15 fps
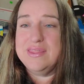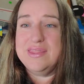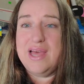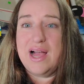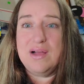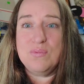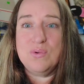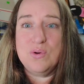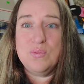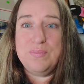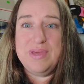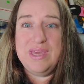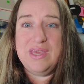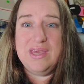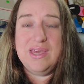That will
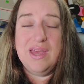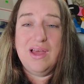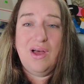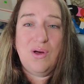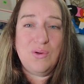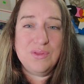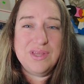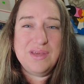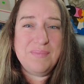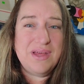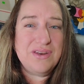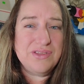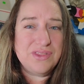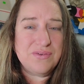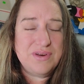be only
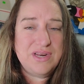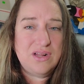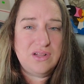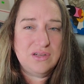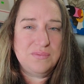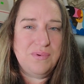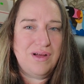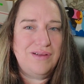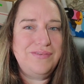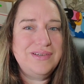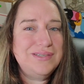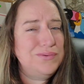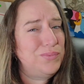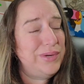about a three dollar profit.